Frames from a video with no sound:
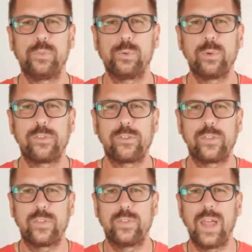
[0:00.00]
you
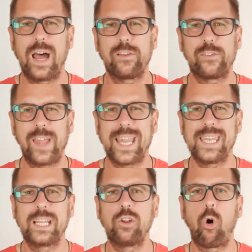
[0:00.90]
are
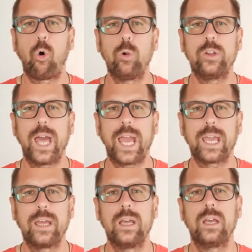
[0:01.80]
standing the whole
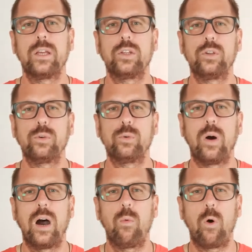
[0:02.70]
day. You
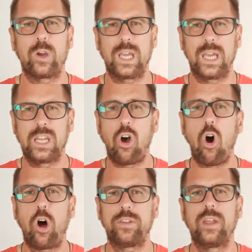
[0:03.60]
are working in a
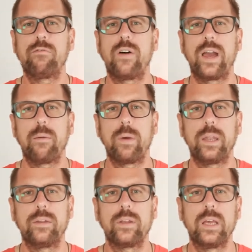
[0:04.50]
hot
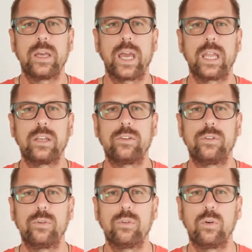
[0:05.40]
environment and
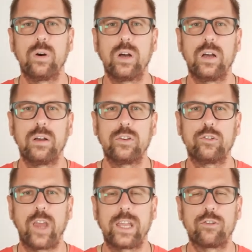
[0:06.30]
you
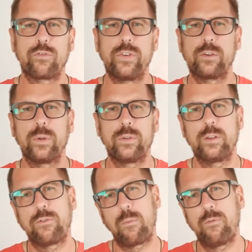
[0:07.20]
change frequently
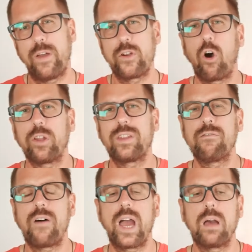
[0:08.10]
from very hot
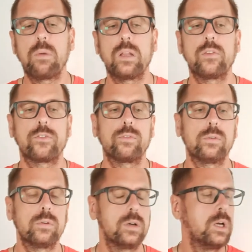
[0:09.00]
environments
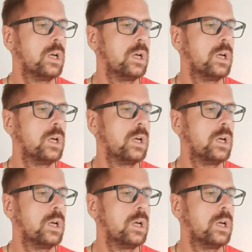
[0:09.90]
to